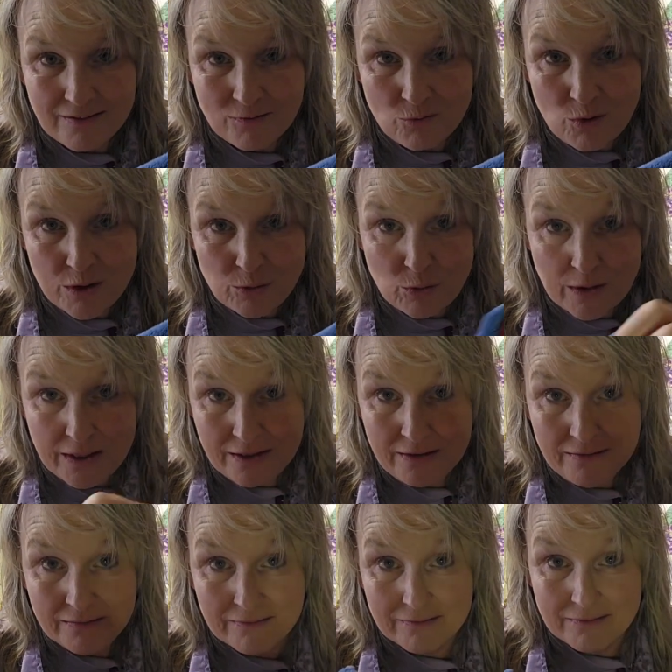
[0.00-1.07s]
one way
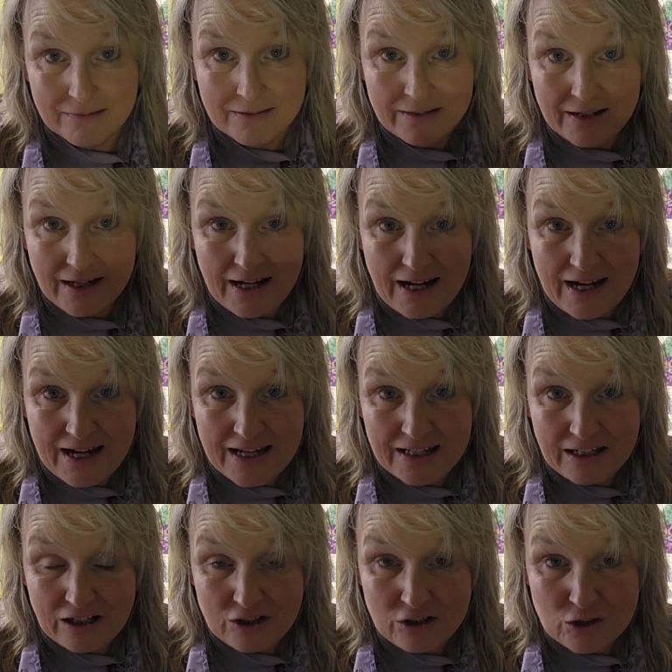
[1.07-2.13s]

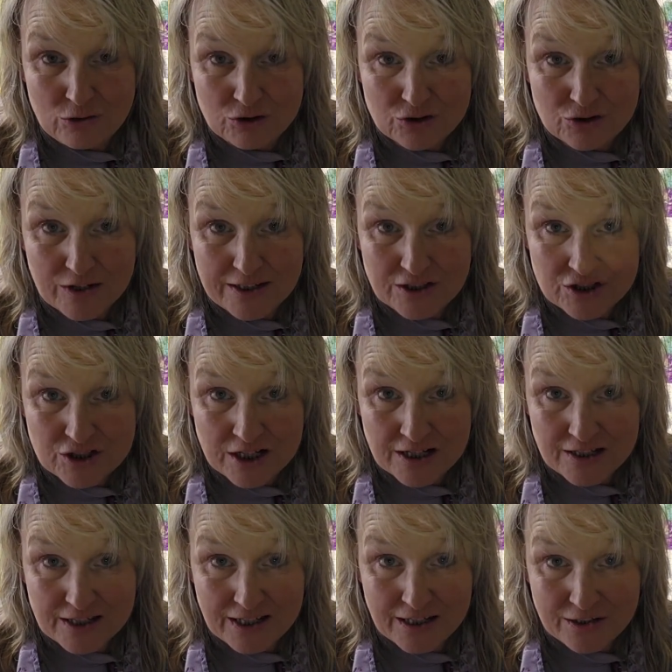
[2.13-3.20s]
and no stretch
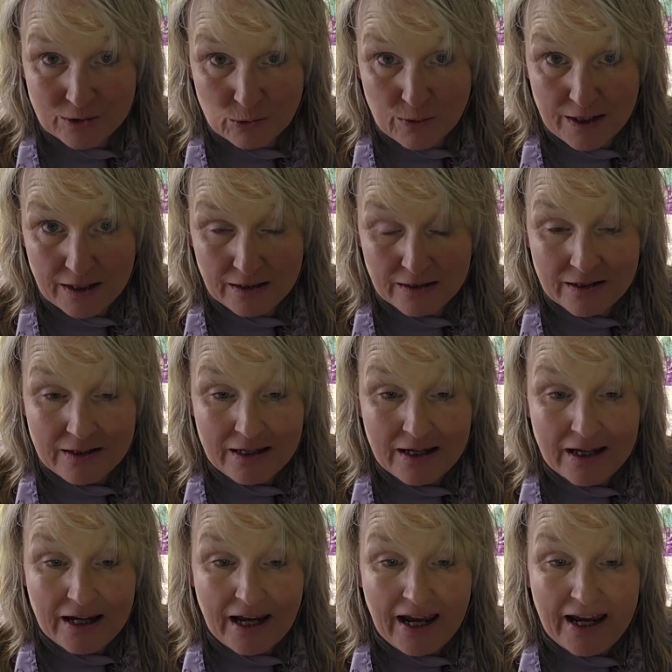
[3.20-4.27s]
the other way.
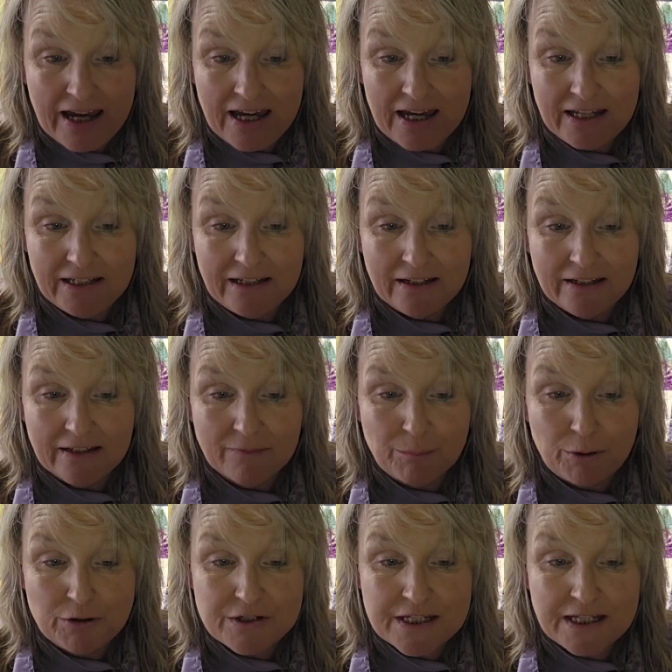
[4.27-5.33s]
And
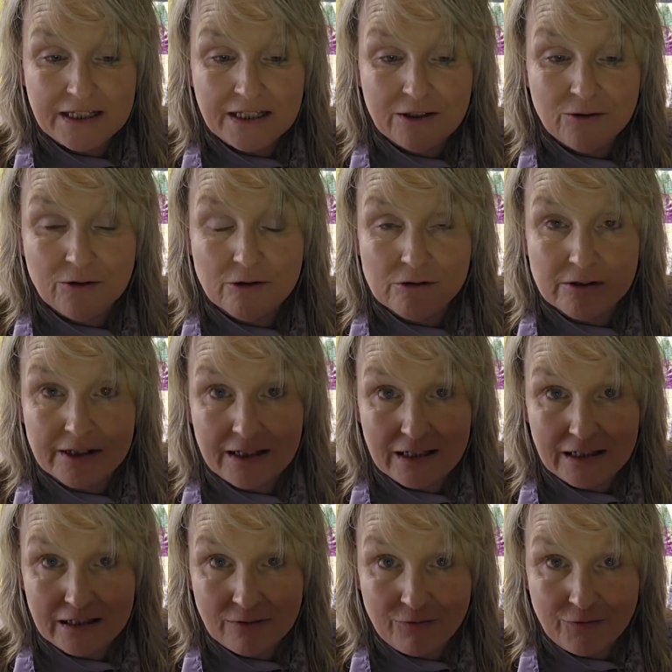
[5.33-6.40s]

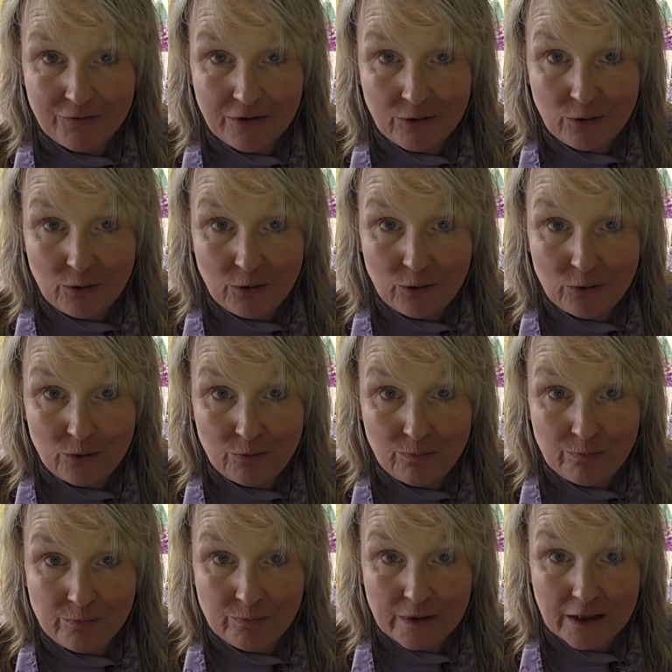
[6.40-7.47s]
particularly if you
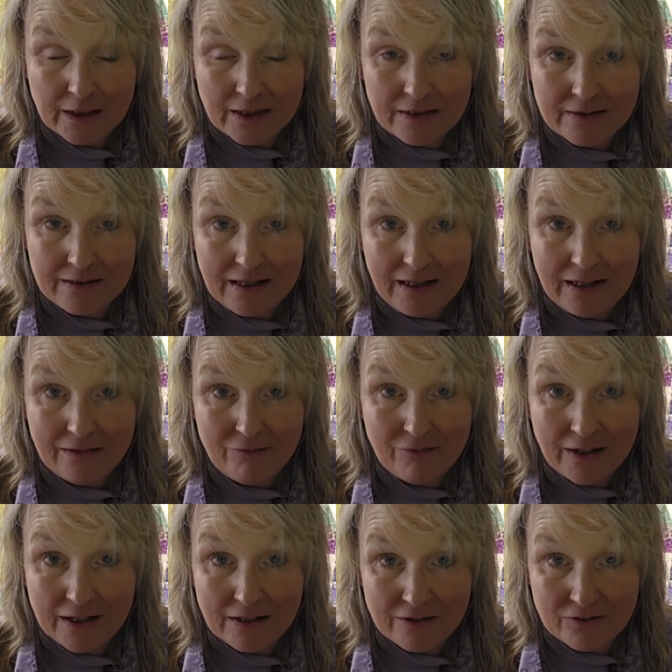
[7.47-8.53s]
can take
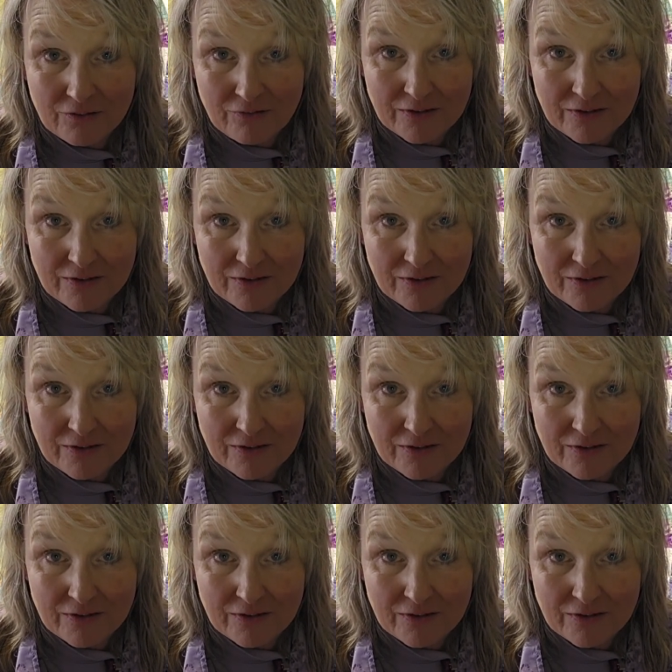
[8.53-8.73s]
advantage of